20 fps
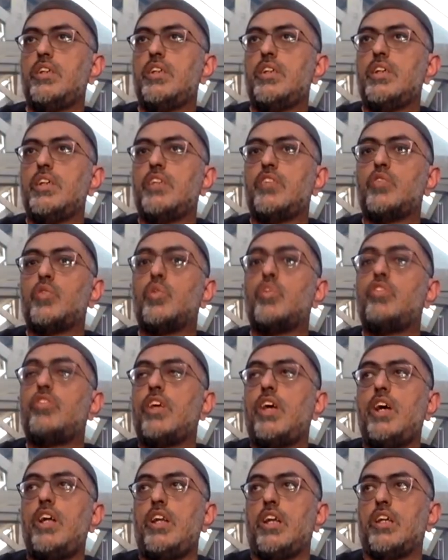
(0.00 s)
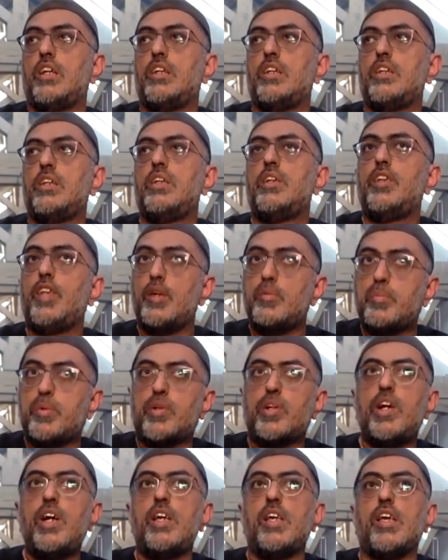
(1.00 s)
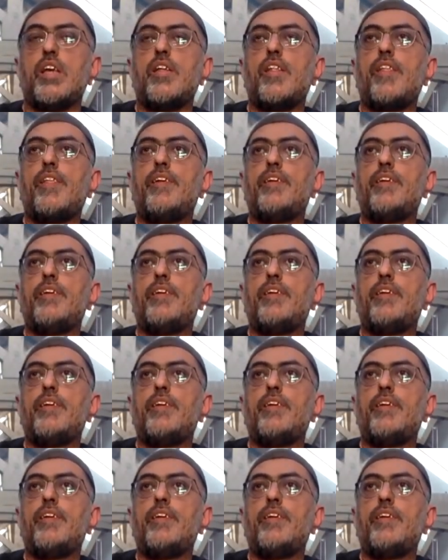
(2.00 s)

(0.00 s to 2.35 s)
It's kusala. They pray.